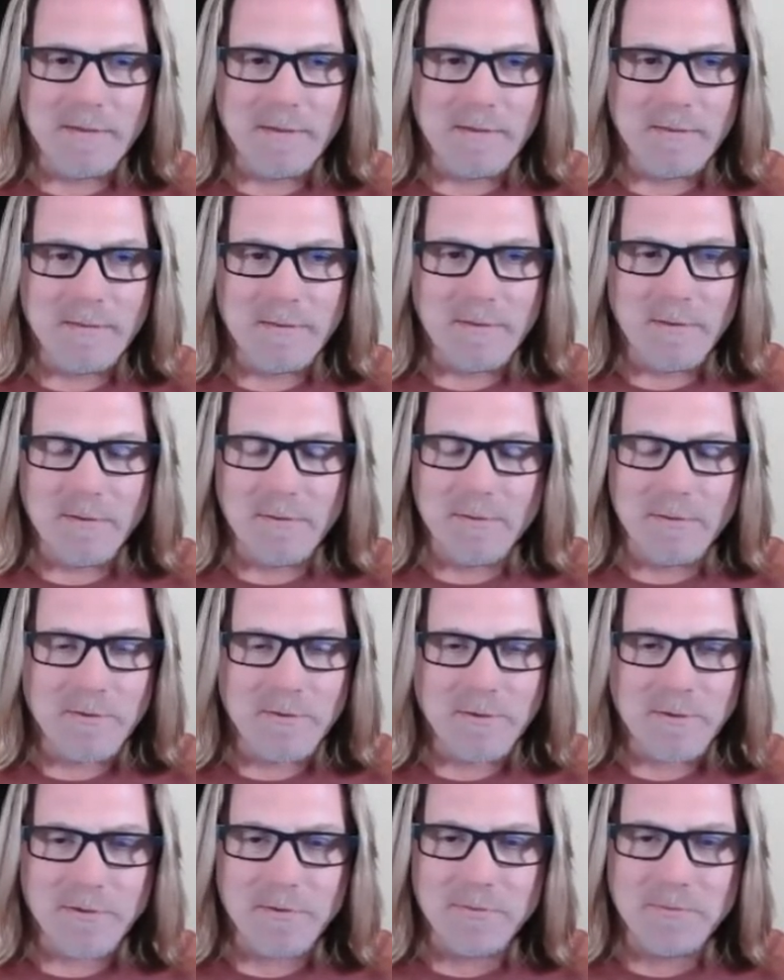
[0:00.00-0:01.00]

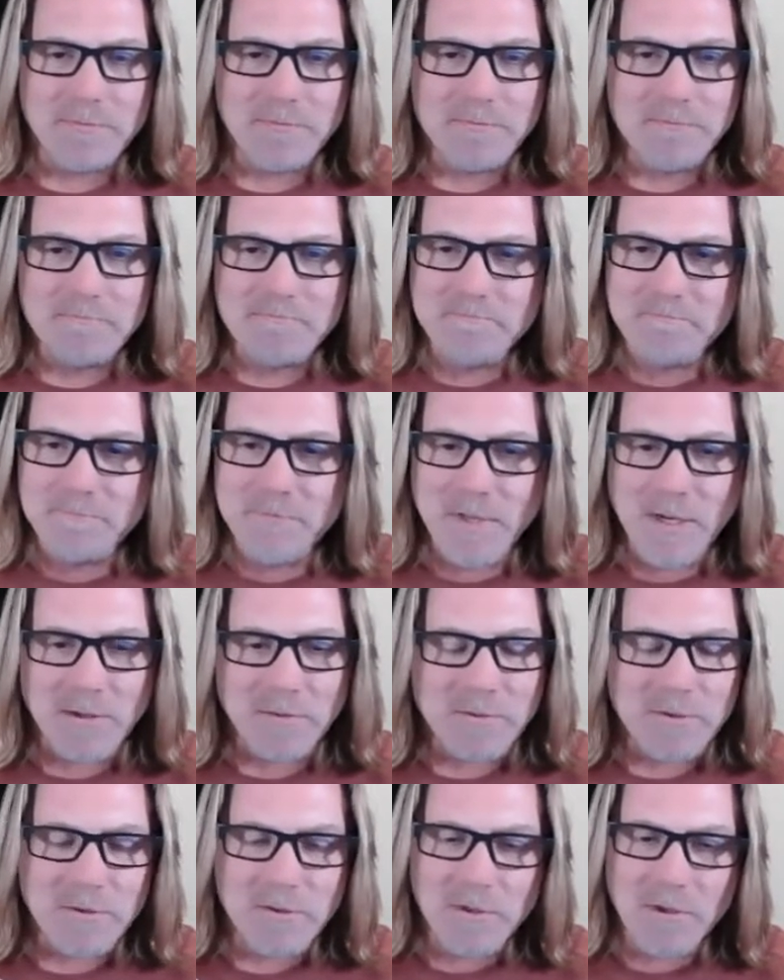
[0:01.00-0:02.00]
you're,
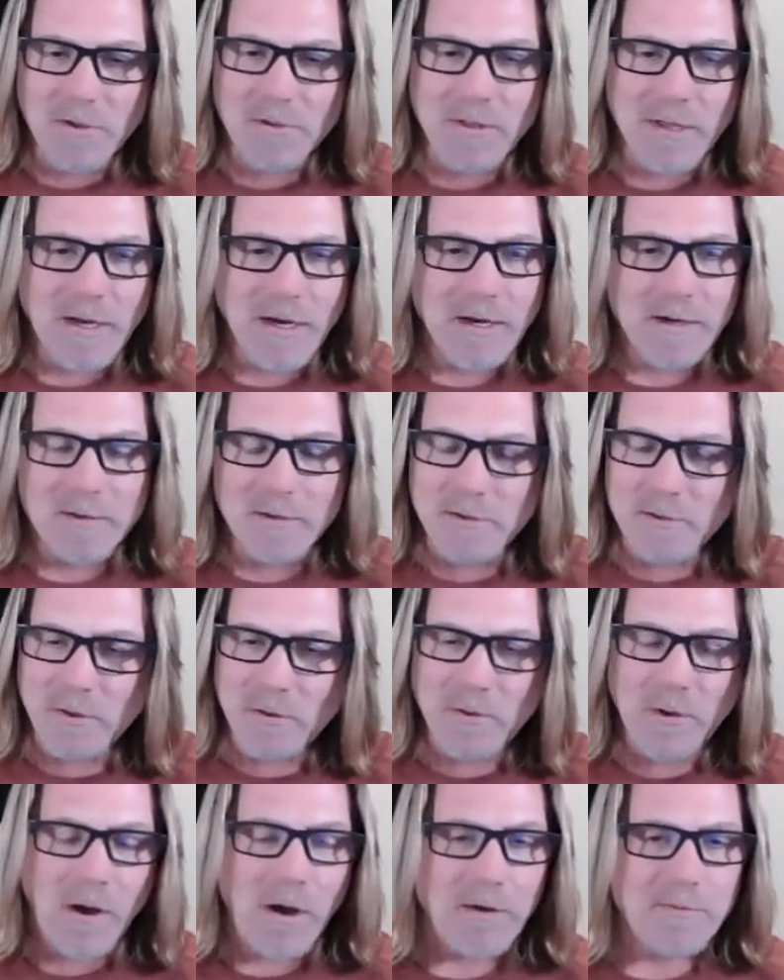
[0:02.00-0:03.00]
you can go there, you can
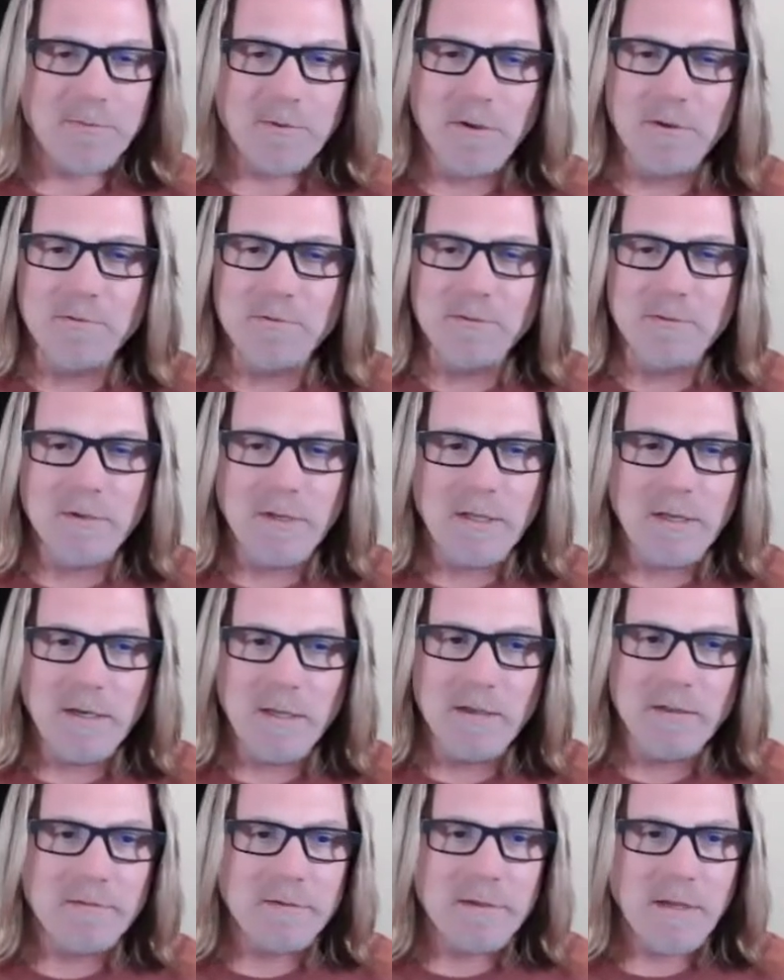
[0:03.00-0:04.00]
go off roading
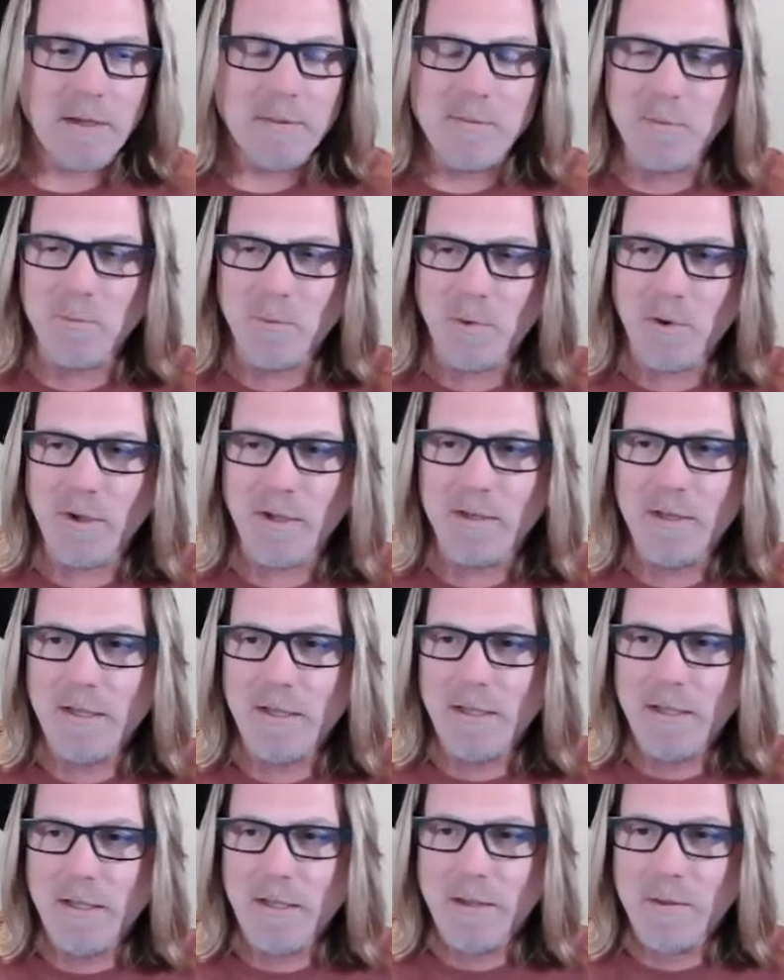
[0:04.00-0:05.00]
any other time you want.
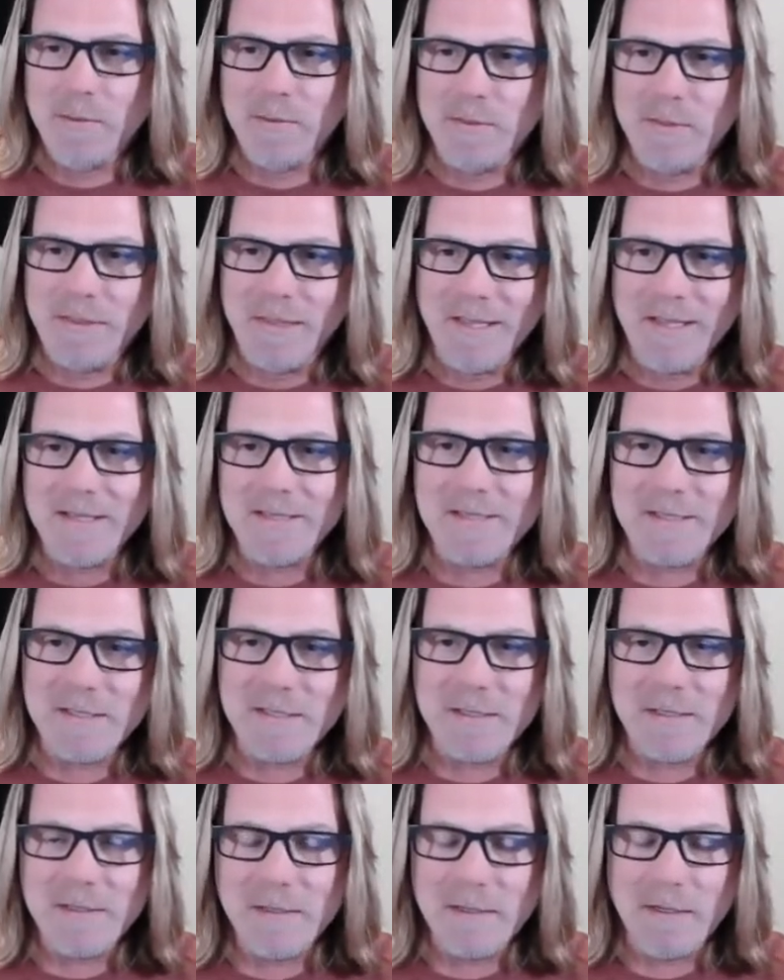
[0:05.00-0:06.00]

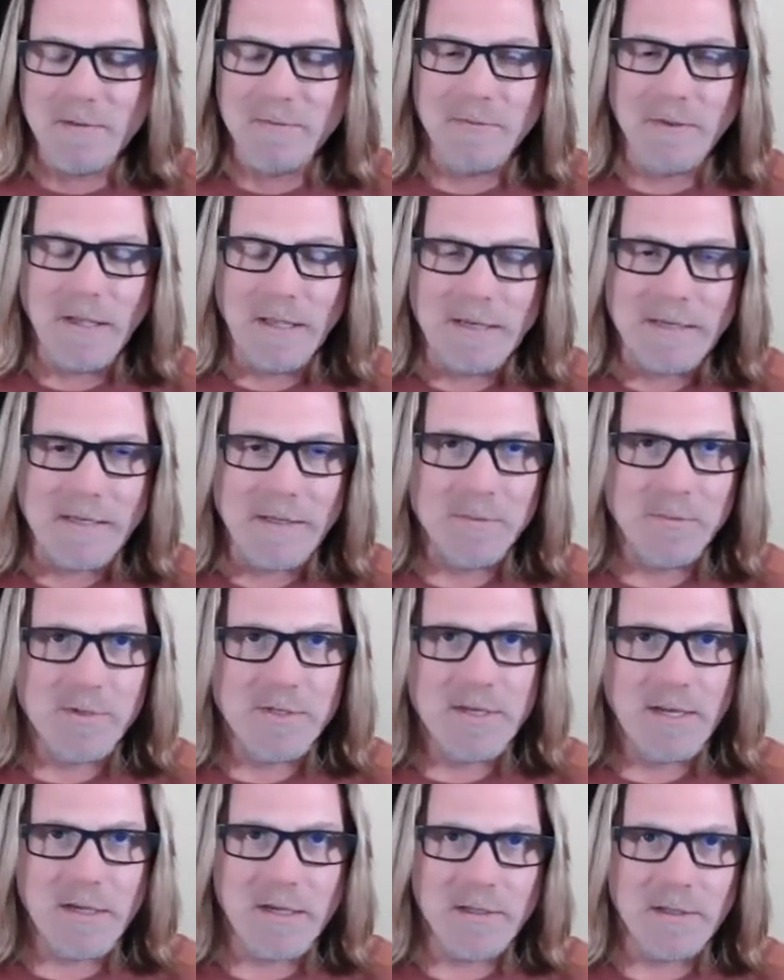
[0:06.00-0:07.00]
This event in
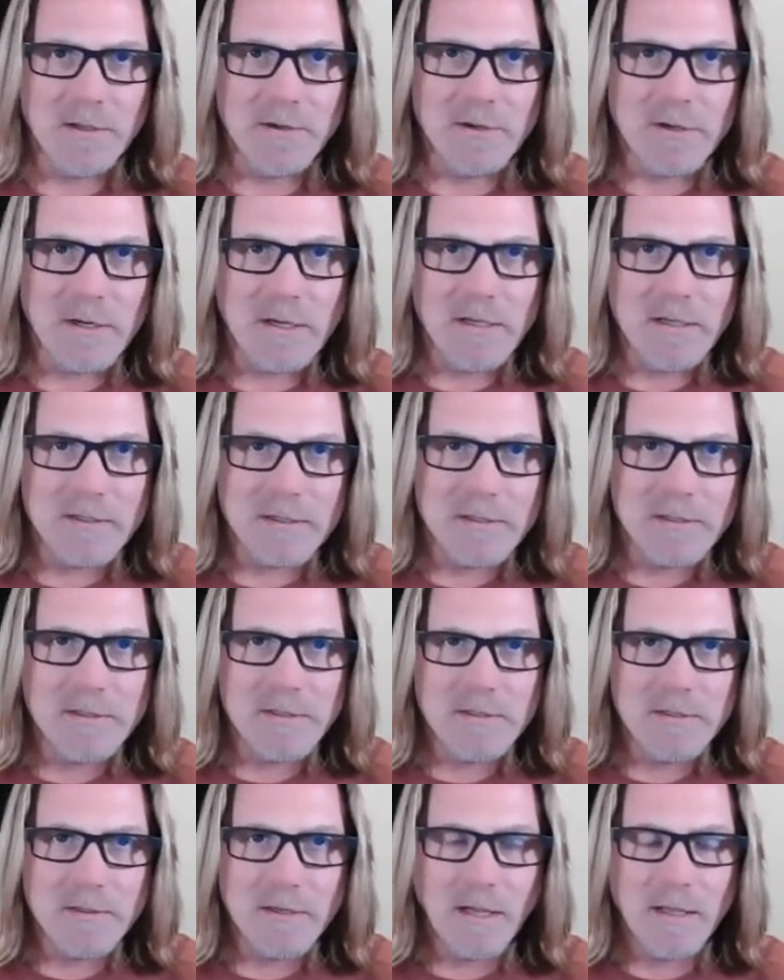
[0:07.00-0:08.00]
particular
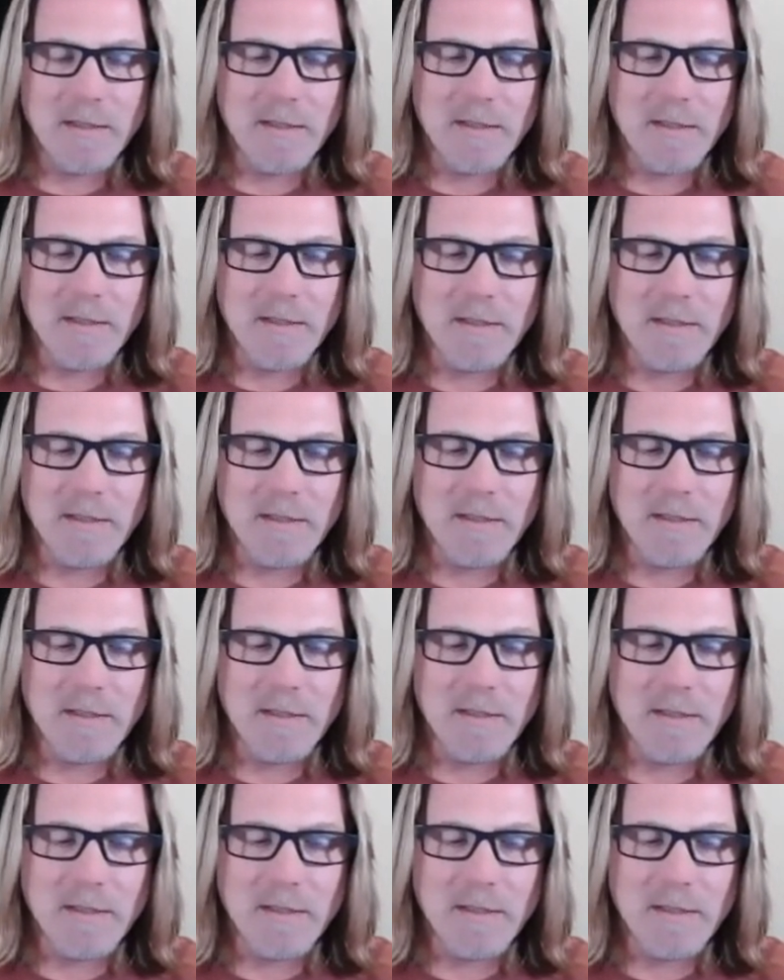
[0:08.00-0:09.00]
is nothing but
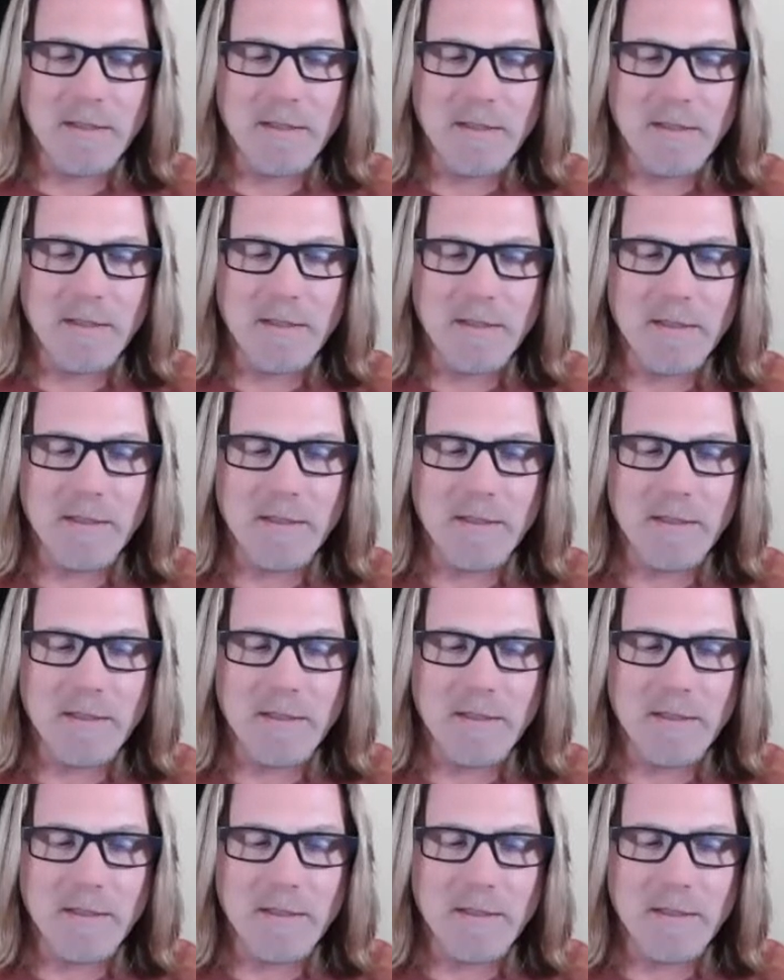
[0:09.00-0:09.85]
business owners,